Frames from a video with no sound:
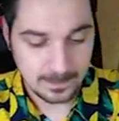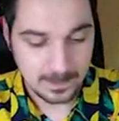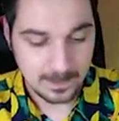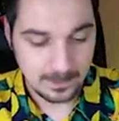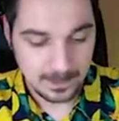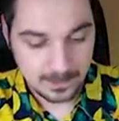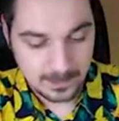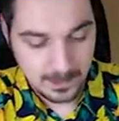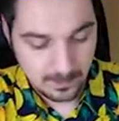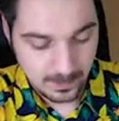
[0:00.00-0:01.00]

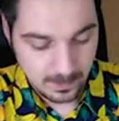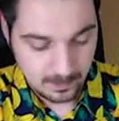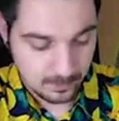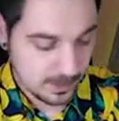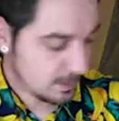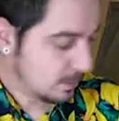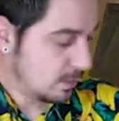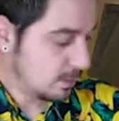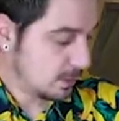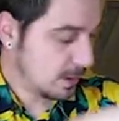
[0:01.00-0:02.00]
Alright, there we go. Trainer
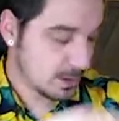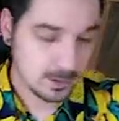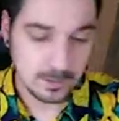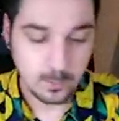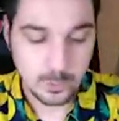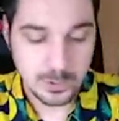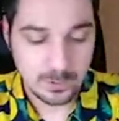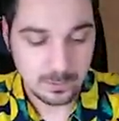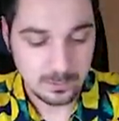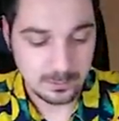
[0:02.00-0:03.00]
code card.
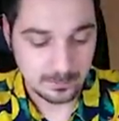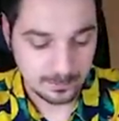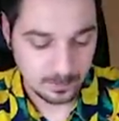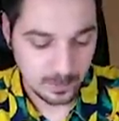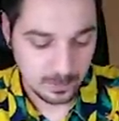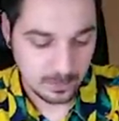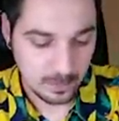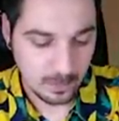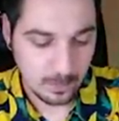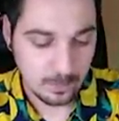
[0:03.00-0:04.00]
One,
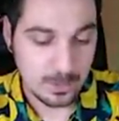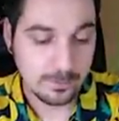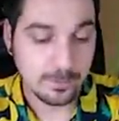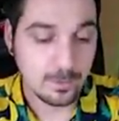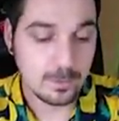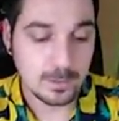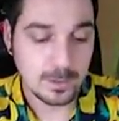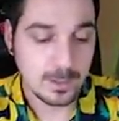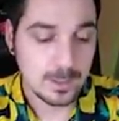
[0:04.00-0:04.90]
two, three, four.